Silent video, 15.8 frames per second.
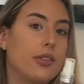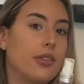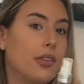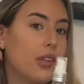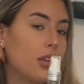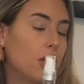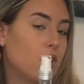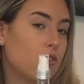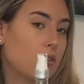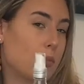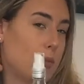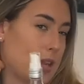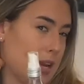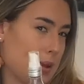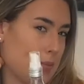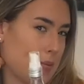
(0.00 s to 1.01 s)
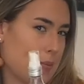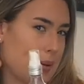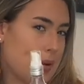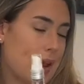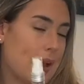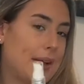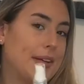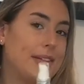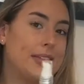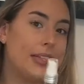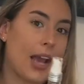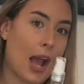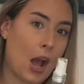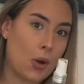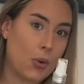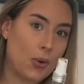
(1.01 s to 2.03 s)
from the nape of my neck
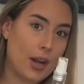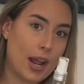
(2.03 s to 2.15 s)
down,